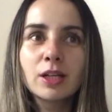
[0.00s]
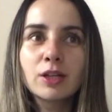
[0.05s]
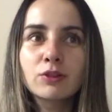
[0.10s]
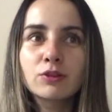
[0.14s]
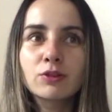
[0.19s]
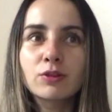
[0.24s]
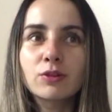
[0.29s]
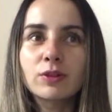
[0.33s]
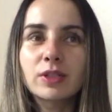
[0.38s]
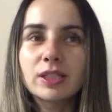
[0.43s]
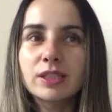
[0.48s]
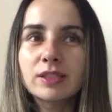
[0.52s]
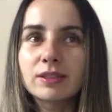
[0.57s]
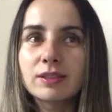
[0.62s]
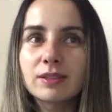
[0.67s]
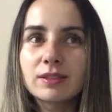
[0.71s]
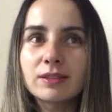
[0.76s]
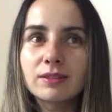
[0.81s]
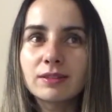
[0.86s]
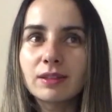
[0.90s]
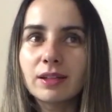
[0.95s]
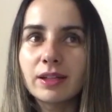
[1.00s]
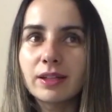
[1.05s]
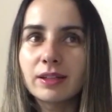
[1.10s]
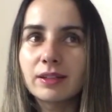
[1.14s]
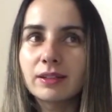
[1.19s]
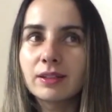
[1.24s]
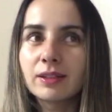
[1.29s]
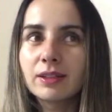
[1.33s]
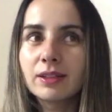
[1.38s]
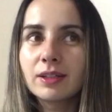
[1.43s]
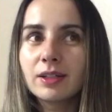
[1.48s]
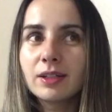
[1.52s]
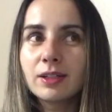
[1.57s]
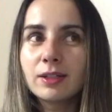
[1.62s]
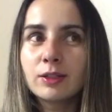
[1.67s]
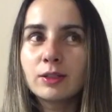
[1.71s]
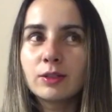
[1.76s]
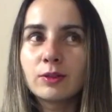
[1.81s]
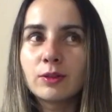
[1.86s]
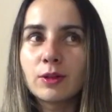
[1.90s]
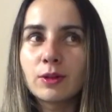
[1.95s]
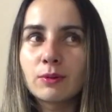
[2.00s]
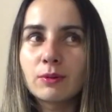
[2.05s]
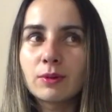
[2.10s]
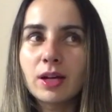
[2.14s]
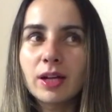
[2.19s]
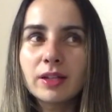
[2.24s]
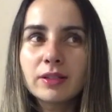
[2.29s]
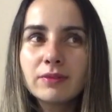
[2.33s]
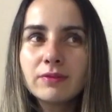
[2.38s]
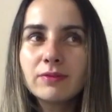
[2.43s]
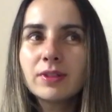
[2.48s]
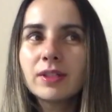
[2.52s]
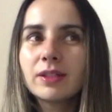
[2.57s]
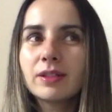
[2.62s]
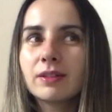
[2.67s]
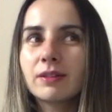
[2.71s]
So there is this kind of